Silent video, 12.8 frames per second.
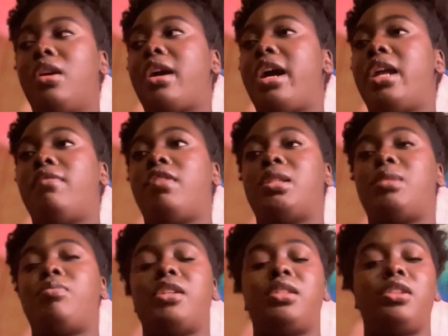kind of
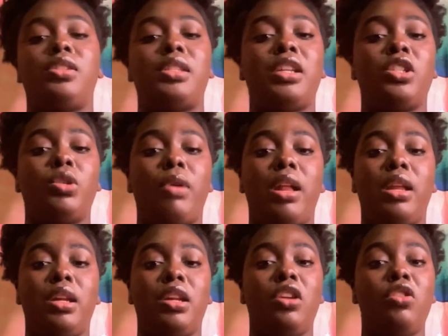express their
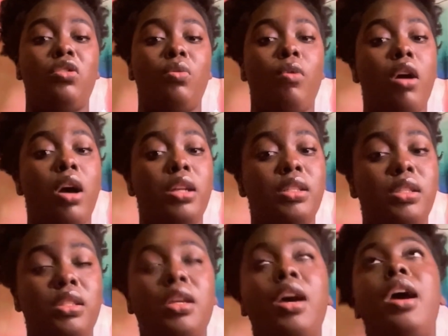sexuality in a
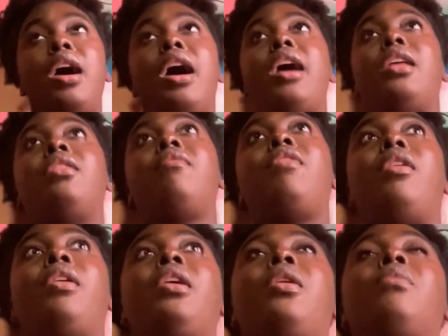nuanced and in a
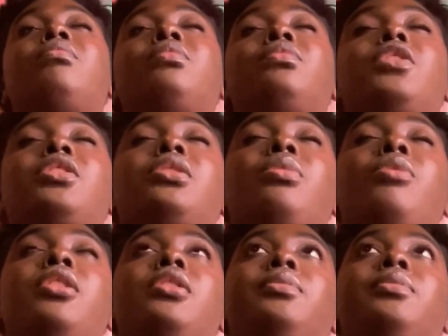very, what's the word?